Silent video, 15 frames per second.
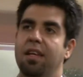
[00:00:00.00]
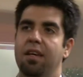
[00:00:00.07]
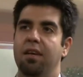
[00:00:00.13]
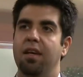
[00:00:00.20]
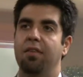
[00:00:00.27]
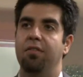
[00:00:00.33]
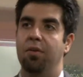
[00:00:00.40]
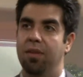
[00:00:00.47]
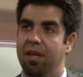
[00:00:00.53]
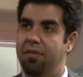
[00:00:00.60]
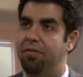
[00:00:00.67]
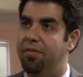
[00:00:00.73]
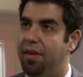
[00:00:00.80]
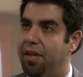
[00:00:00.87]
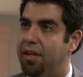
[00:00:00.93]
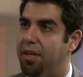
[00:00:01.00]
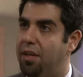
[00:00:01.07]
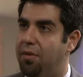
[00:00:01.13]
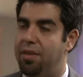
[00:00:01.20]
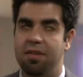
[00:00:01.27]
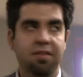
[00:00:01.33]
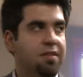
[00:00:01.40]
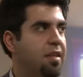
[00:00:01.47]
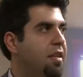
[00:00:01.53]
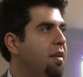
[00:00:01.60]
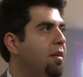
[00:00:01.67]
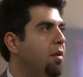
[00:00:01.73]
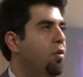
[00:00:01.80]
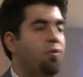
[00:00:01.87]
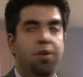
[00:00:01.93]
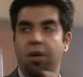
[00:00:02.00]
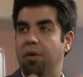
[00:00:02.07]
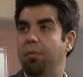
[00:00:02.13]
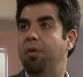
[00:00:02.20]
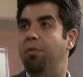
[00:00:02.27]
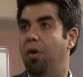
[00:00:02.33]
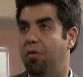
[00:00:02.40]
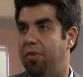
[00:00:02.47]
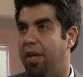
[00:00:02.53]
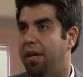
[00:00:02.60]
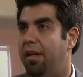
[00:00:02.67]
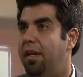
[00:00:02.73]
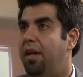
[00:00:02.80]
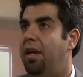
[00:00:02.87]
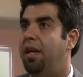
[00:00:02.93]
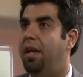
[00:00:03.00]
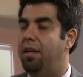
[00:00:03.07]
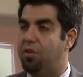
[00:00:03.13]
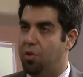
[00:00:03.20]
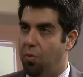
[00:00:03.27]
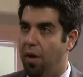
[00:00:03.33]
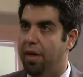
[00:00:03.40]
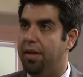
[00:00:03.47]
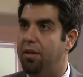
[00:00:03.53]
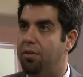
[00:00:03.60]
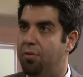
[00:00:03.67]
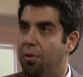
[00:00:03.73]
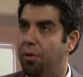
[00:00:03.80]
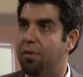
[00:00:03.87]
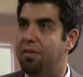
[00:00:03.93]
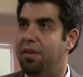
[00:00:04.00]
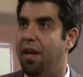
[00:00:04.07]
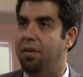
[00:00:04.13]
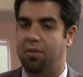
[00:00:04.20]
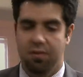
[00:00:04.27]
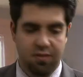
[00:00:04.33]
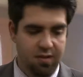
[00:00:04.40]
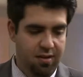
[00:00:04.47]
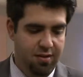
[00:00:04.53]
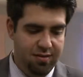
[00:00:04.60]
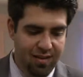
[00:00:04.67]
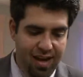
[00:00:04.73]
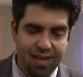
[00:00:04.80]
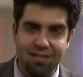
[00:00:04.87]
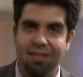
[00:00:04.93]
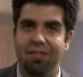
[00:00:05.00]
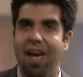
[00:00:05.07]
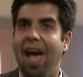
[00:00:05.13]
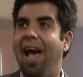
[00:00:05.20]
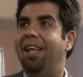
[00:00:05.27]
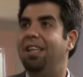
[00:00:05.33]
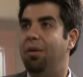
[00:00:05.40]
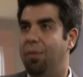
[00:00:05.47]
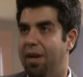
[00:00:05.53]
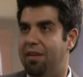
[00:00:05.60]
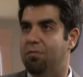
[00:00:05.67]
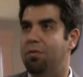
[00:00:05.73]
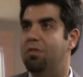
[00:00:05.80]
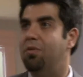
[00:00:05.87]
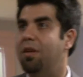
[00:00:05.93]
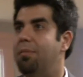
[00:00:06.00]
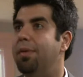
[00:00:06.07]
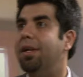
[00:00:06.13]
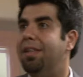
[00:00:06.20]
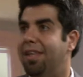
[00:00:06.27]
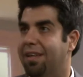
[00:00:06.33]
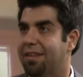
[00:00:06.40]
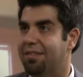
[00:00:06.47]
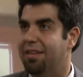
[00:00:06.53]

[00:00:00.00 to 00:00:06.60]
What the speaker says: if you live, in the city over here in Monrovia, as you're walking through Old Town, you'll see there's lots of alleyways between buildings.